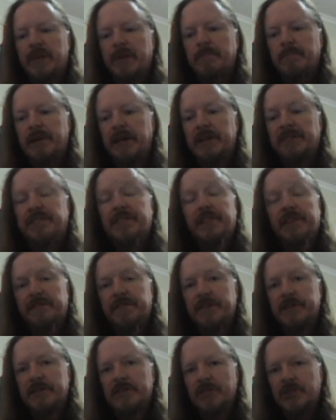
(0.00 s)
but for the
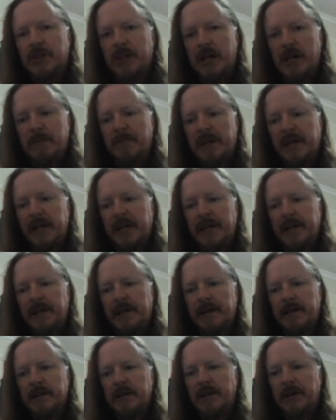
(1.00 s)
first time
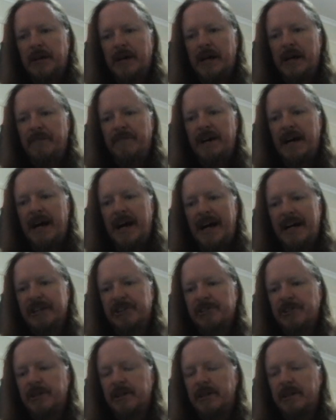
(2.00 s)
in live
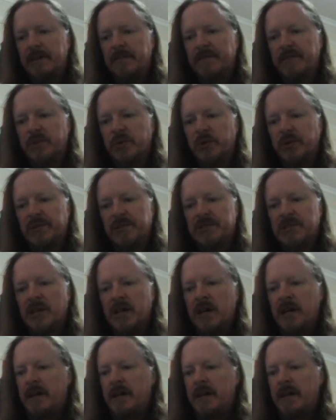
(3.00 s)
action, and of course